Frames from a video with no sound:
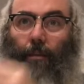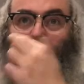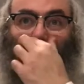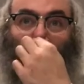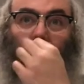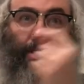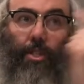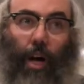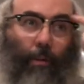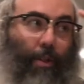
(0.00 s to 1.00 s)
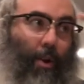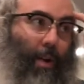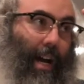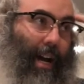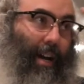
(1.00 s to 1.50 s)
now they saw with their own
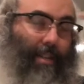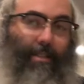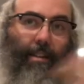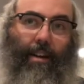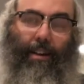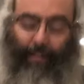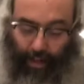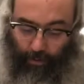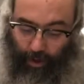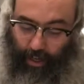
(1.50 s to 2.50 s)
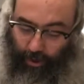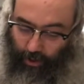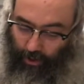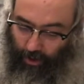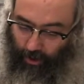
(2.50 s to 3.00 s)
eyes that really it
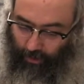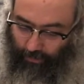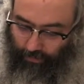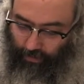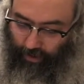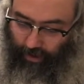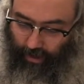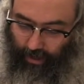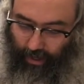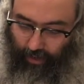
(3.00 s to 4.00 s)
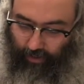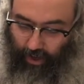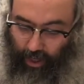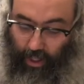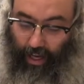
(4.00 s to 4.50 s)
was true.
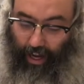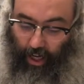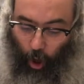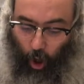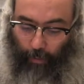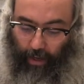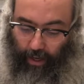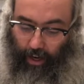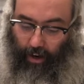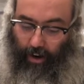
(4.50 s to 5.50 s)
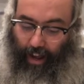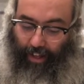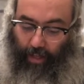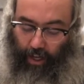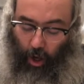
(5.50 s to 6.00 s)
Vayatza hakol be'ir,
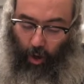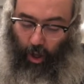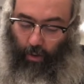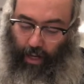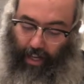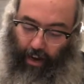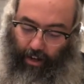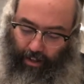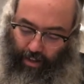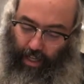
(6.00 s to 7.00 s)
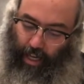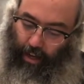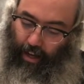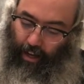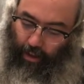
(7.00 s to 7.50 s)
and the kol went out in the city.
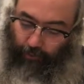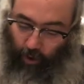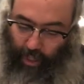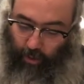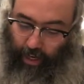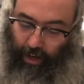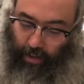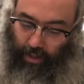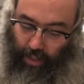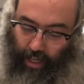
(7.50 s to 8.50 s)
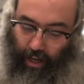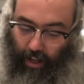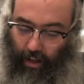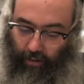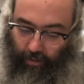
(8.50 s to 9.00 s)
The voice went out in the city,
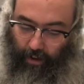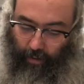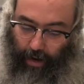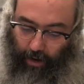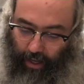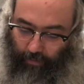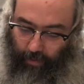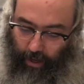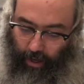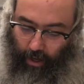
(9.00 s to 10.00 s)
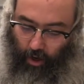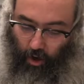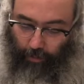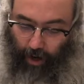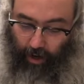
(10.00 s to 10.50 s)
alav, about him.
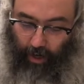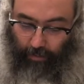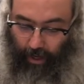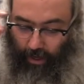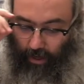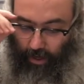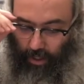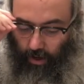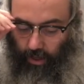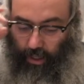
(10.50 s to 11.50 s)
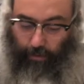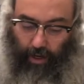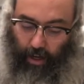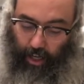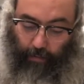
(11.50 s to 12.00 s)
Ubarach me'a'ir hazois the
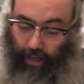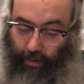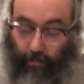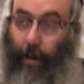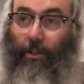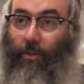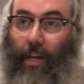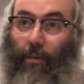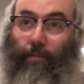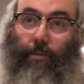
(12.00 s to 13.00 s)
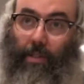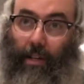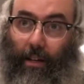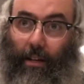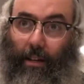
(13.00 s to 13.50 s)
merchakim, and he mamish ran away from the city.